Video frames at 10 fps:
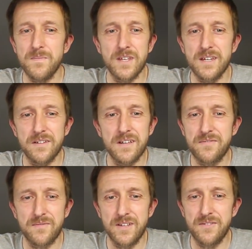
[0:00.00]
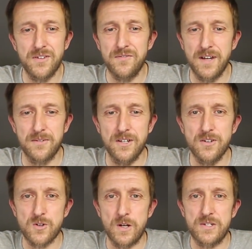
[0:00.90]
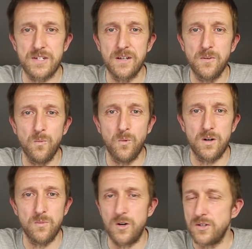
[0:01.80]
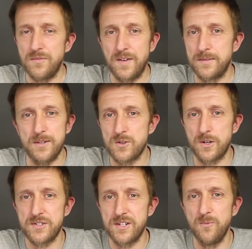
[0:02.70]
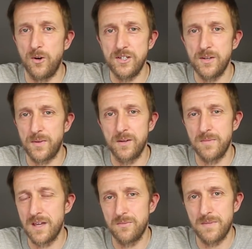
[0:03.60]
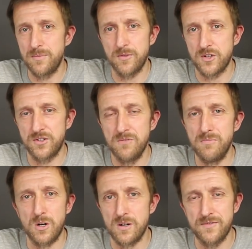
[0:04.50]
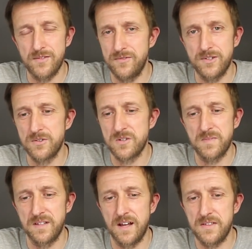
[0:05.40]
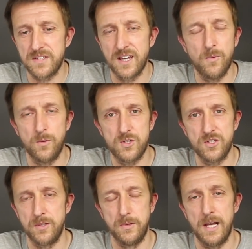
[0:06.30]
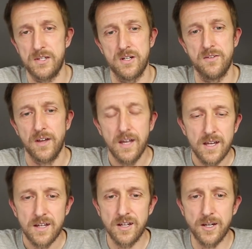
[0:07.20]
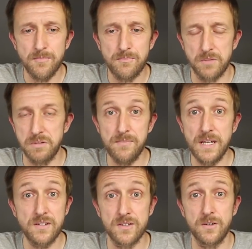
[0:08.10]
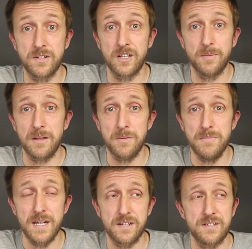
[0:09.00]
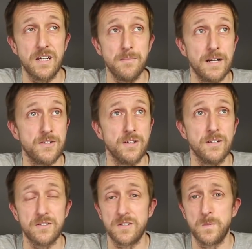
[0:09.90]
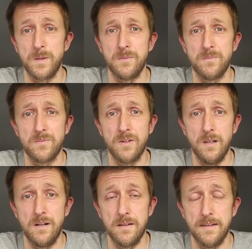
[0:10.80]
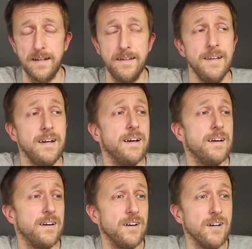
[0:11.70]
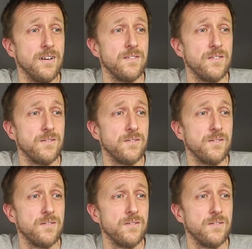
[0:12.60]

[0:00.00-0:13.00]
if you found it interesting, what you found interesting, what you think maybe we should do more of if we do something like this again, what we should do less of. Probably me talking about the mix, I imagine, because there's been a lot of that.